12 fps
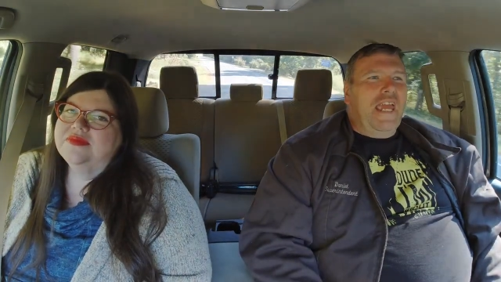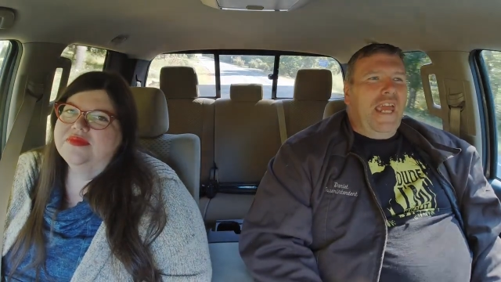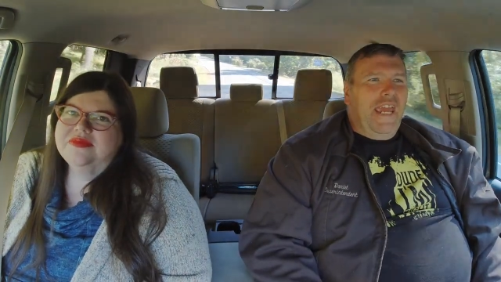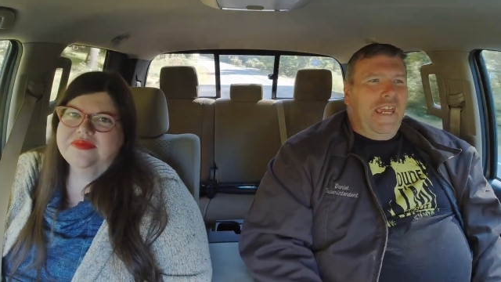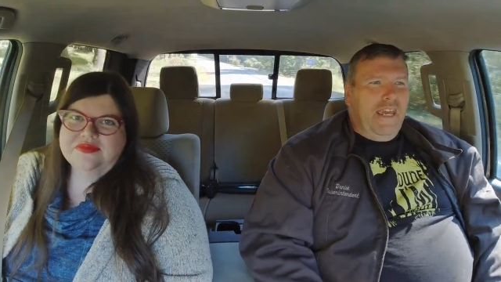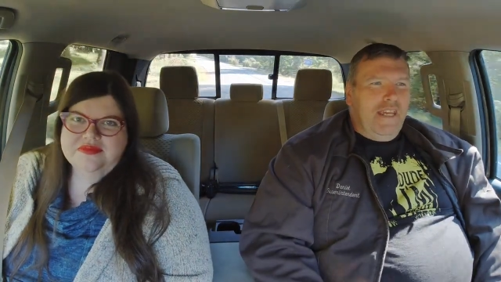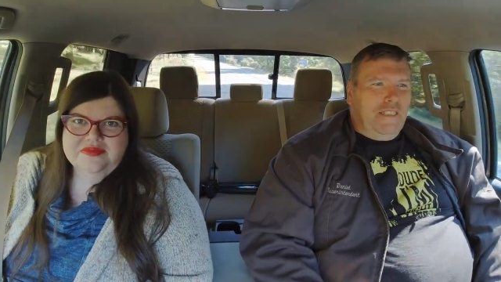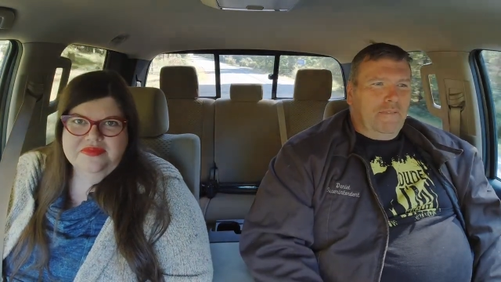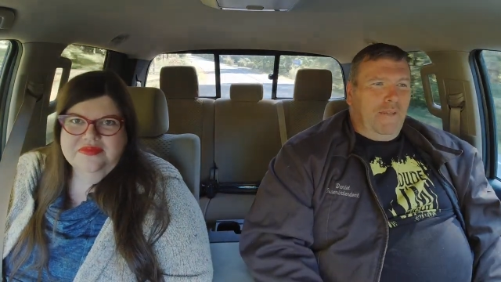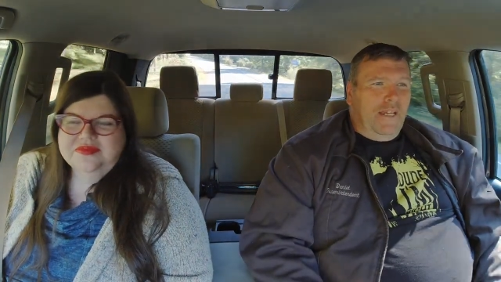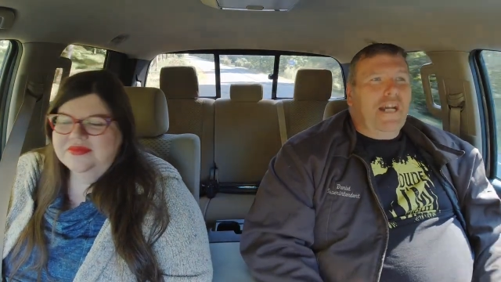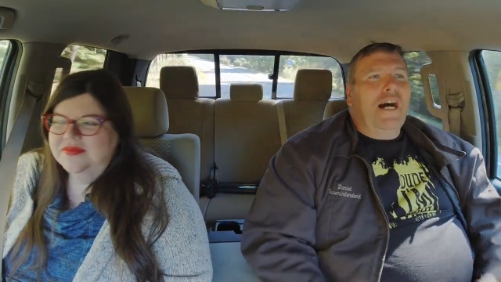
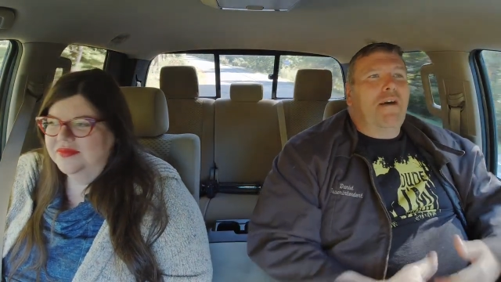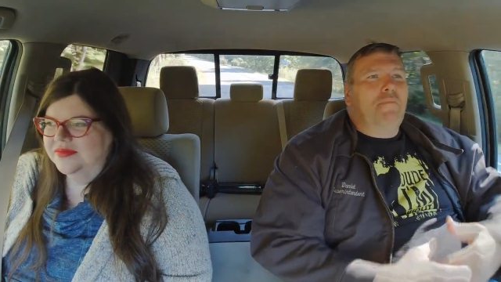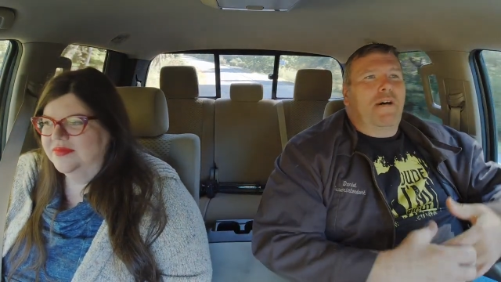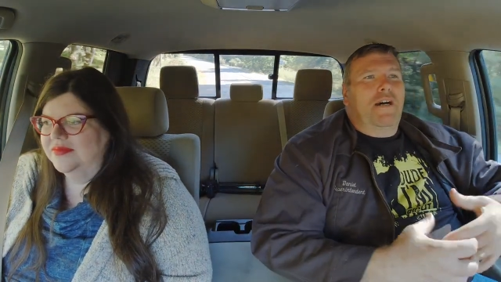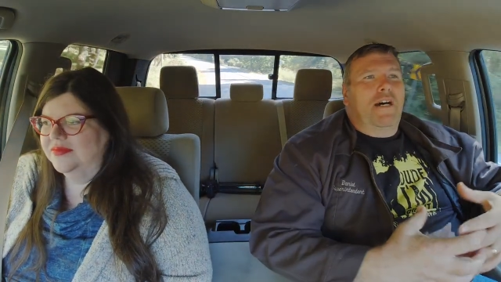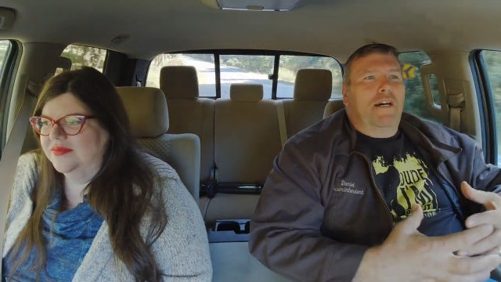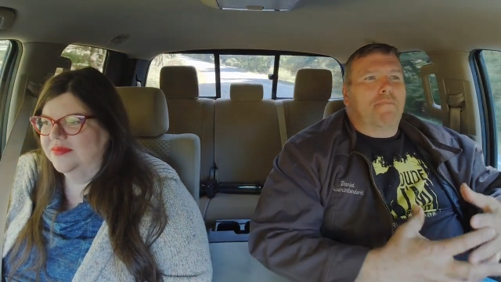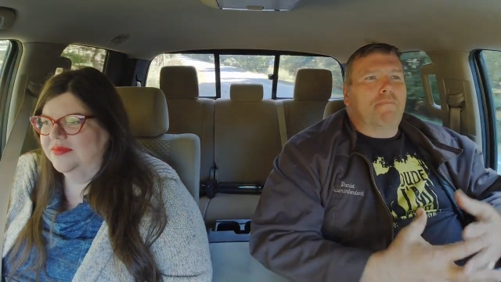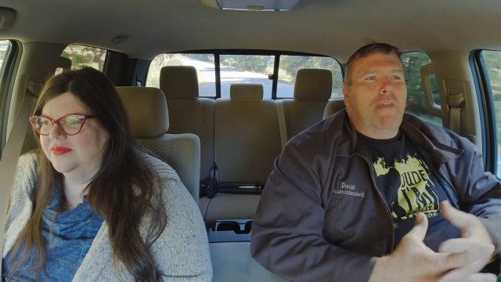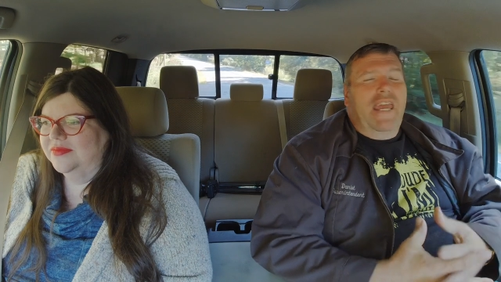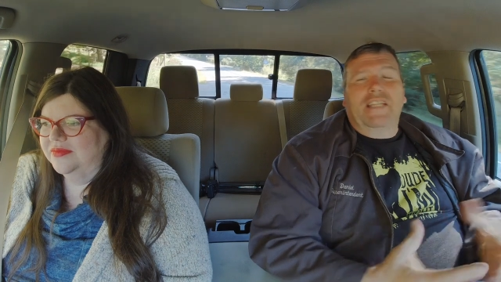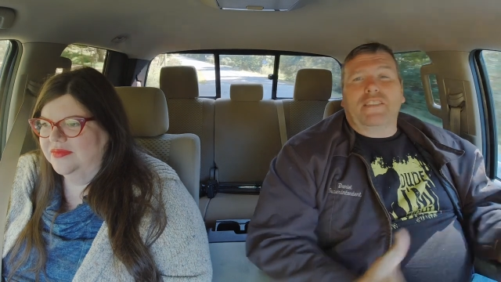Speaker 1: it's become a, a
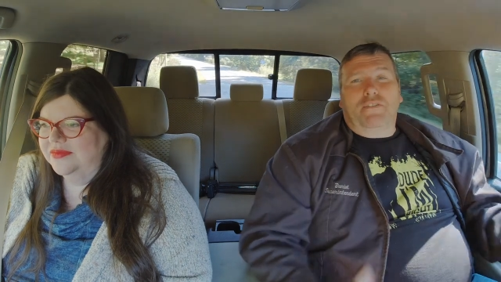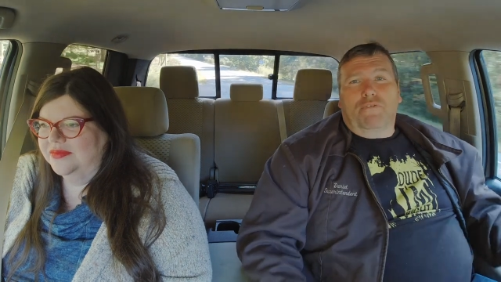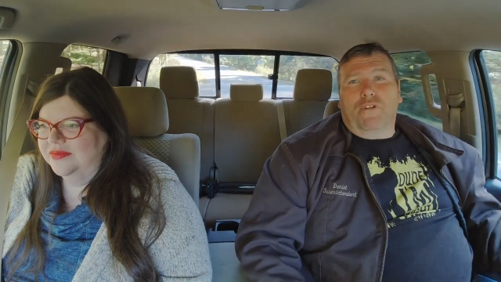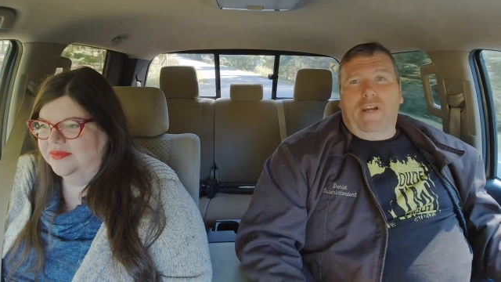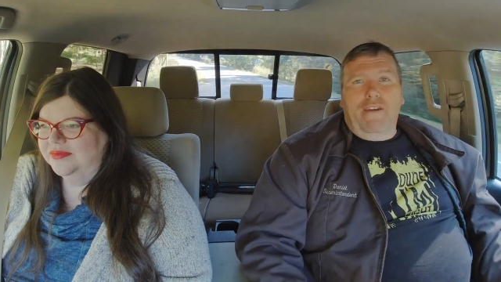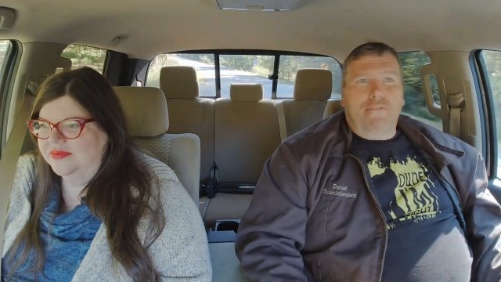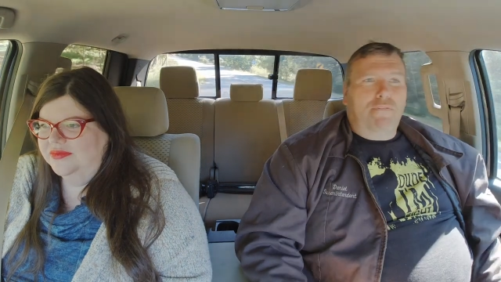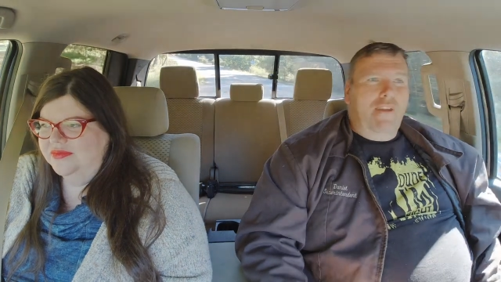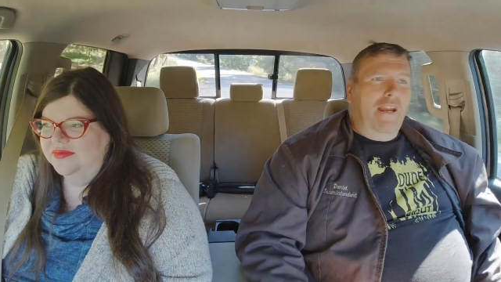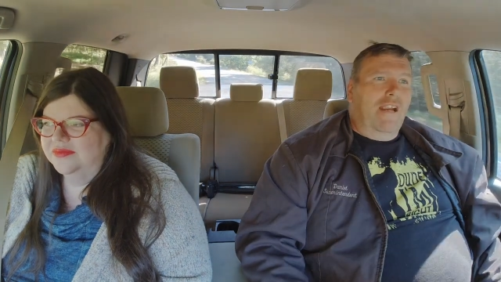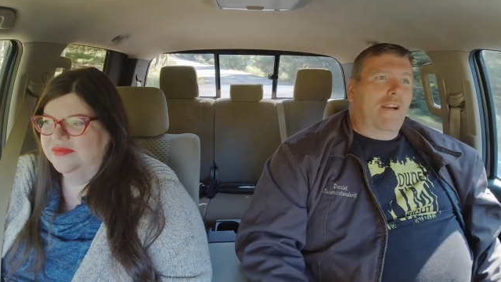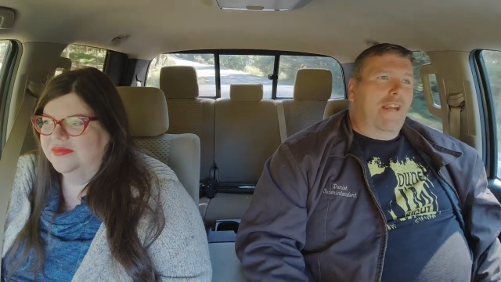massive craft
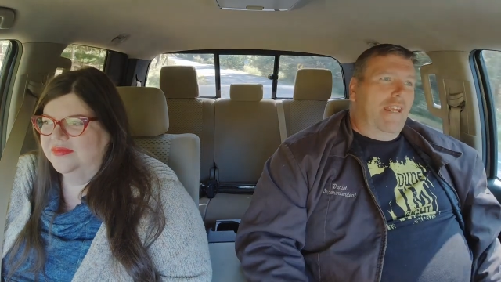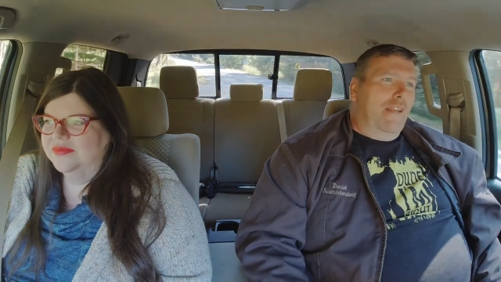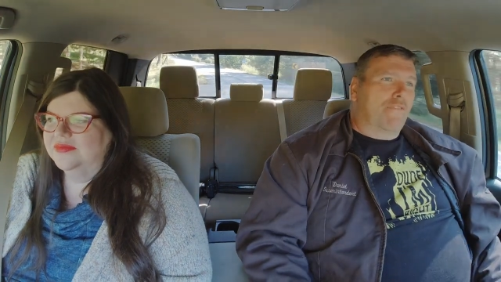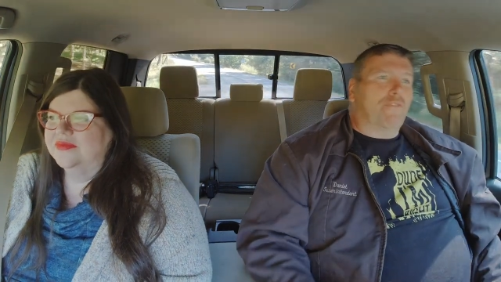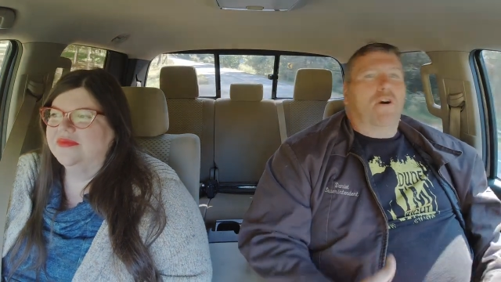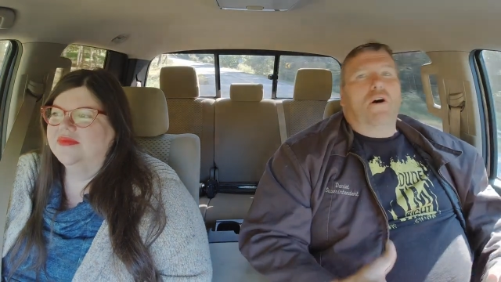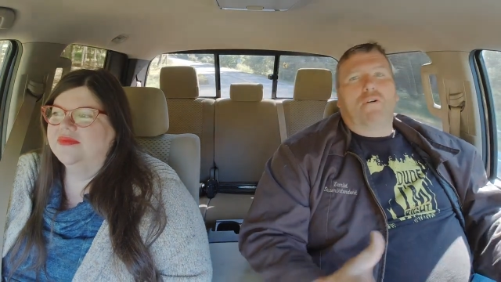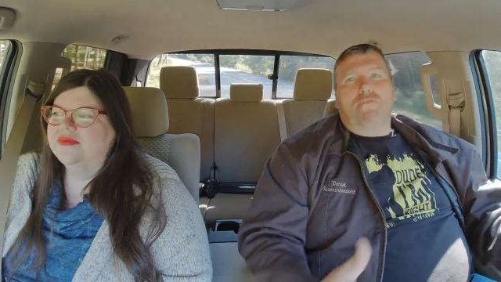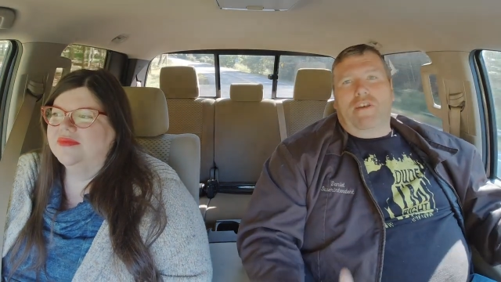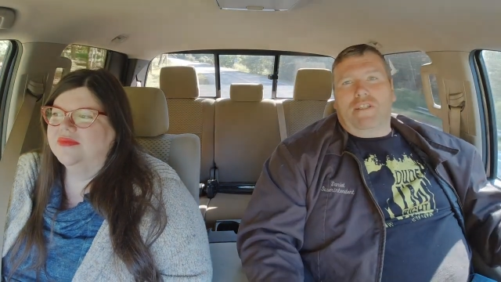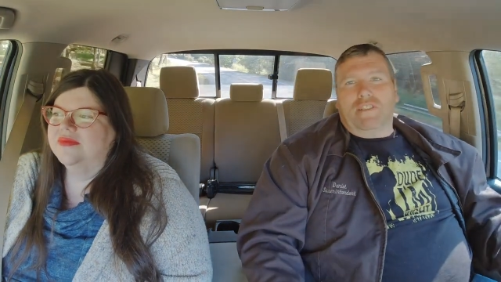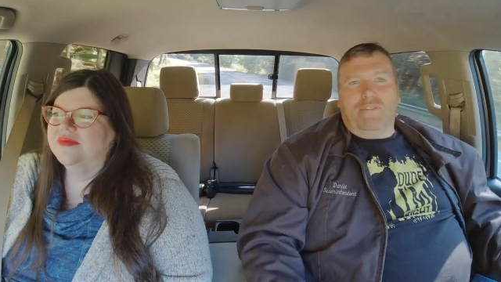fair and a fall
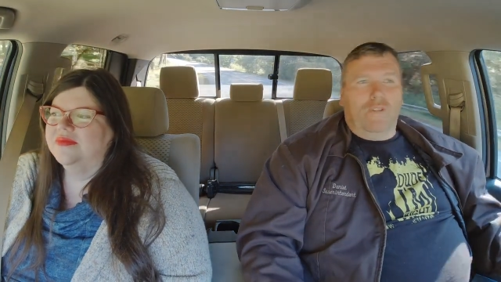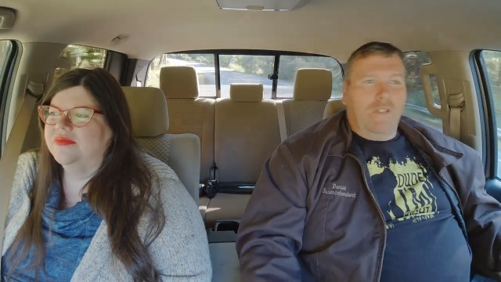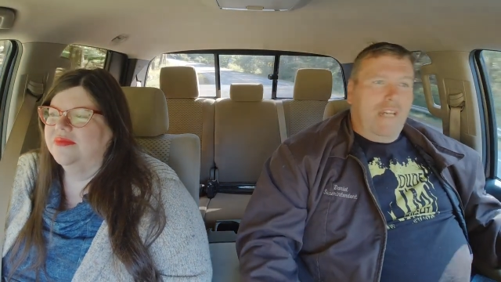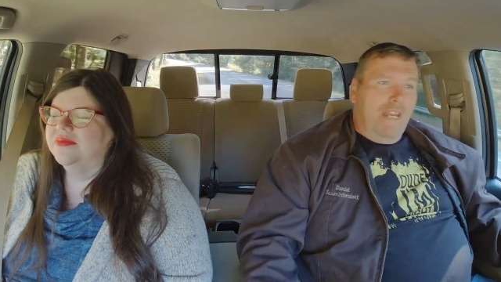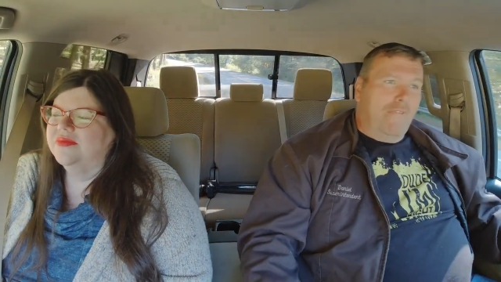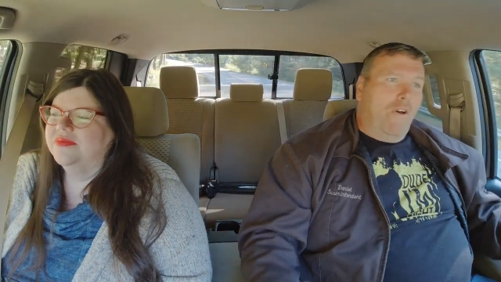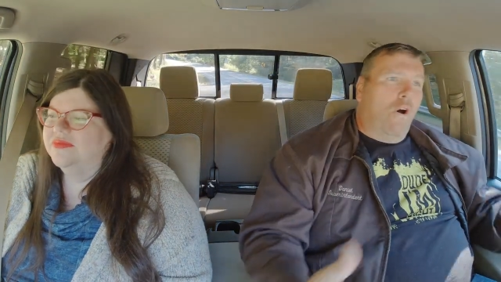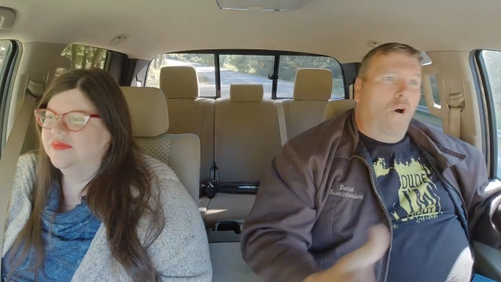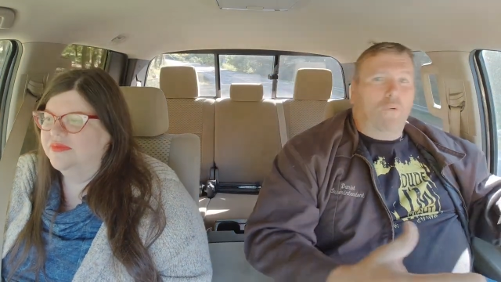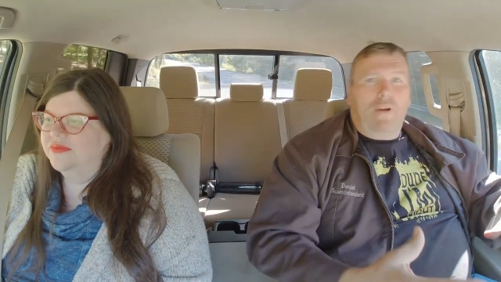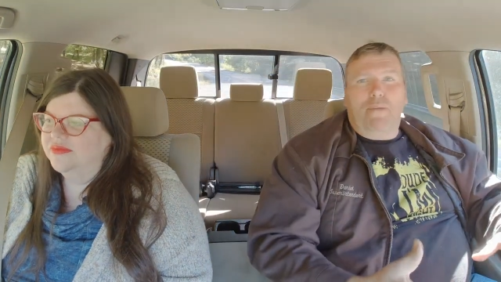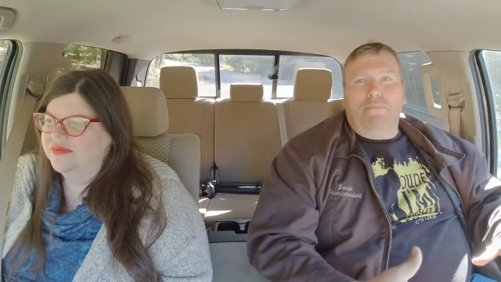festival kind of
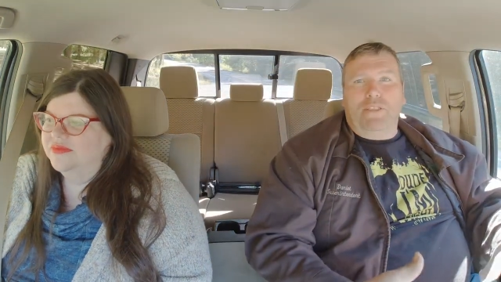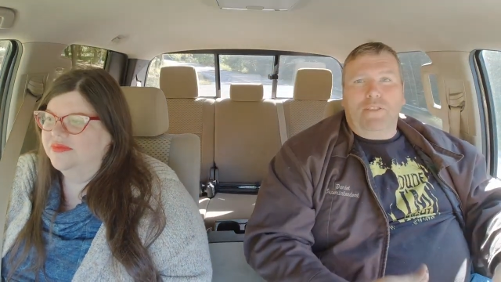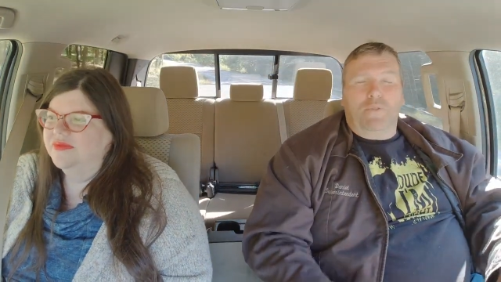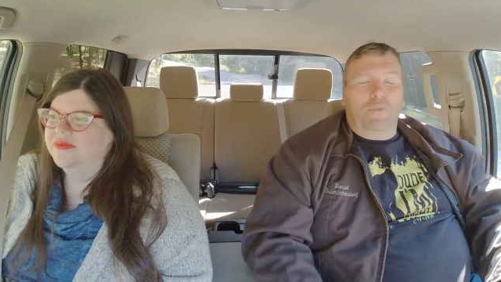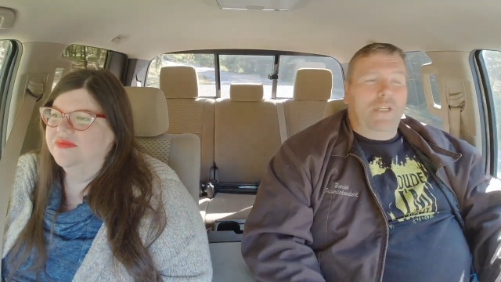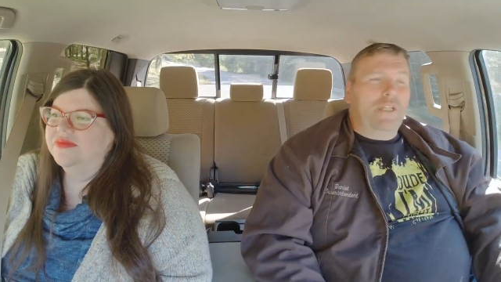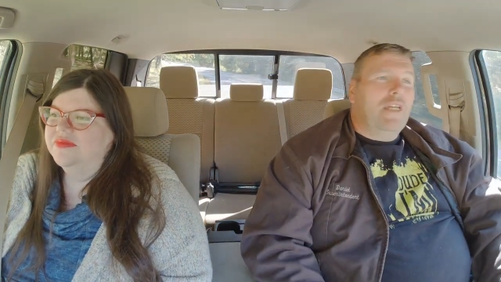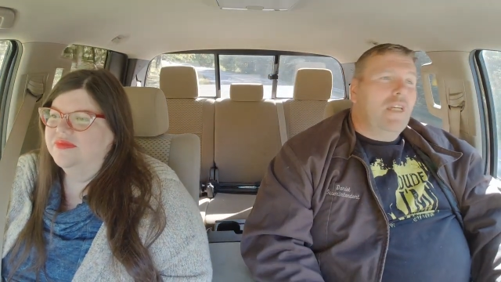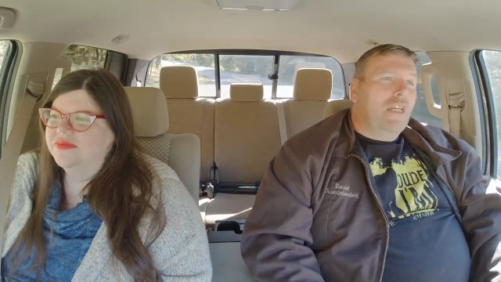all wrapped into one.